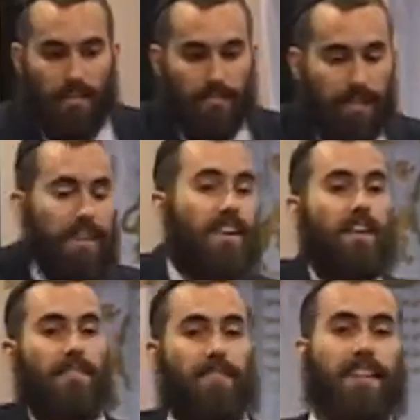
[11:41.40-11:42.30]
They take
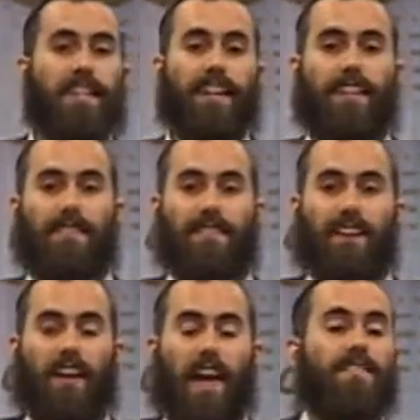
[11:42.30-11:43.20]
off the lid.
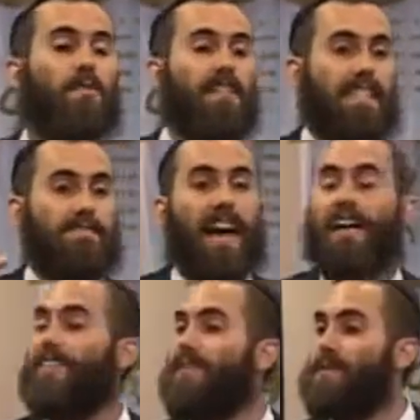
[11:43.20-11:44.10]
Everyone's
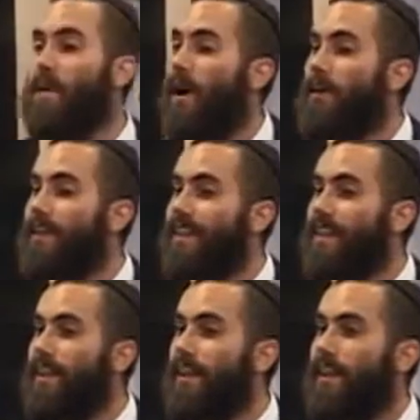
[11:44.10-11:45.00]
mouth is watering.
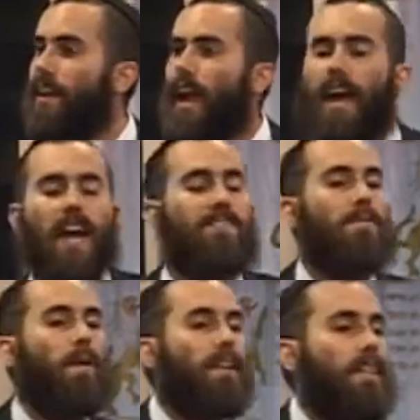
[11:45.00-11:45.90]
And
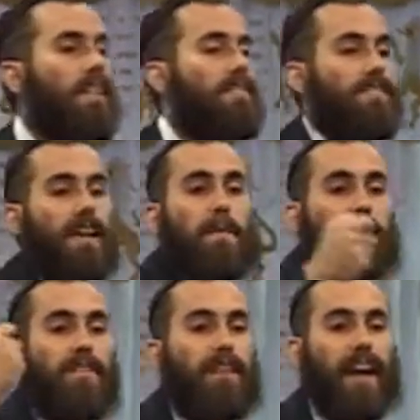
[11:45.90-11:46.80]
everyone lifts
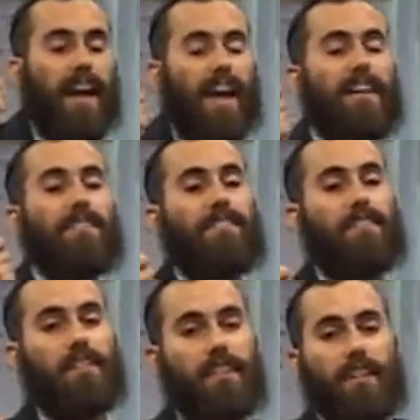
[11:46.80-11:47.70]
up their hand
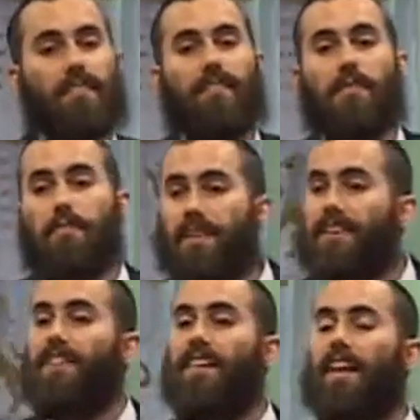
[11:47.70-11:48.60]
to eat the
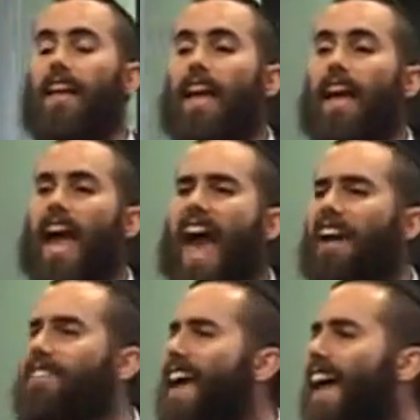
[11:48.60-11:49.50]
meal. And
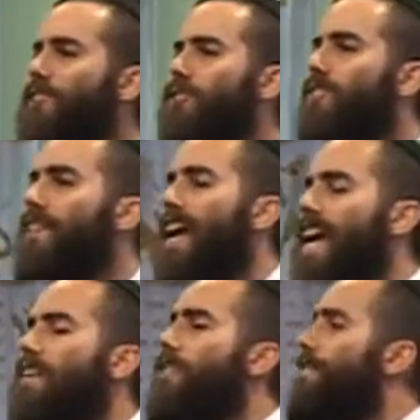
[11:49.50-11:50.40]
attached to their
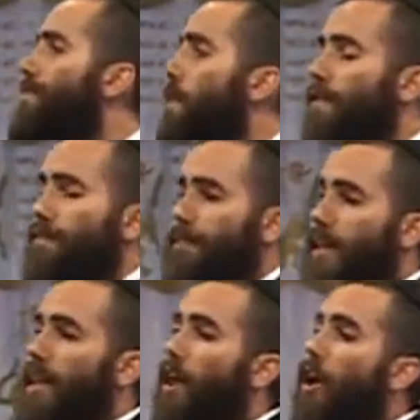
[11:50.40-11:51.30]
hand is a
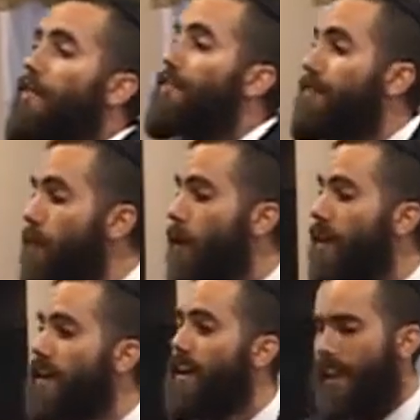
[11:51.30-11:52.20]
4-foot-long
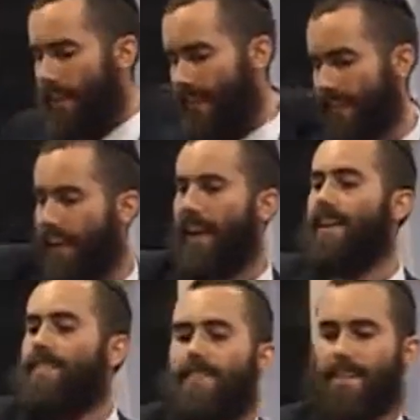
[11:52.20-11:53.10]
fork, and they
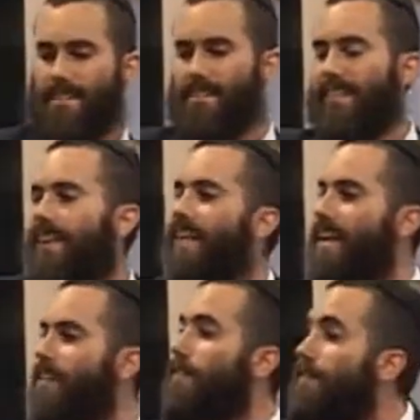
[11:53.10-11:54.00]
can't
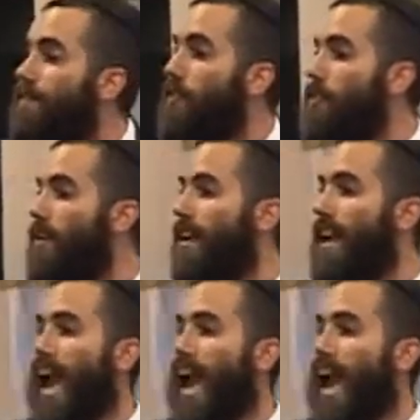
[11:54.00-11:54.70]
eat the food.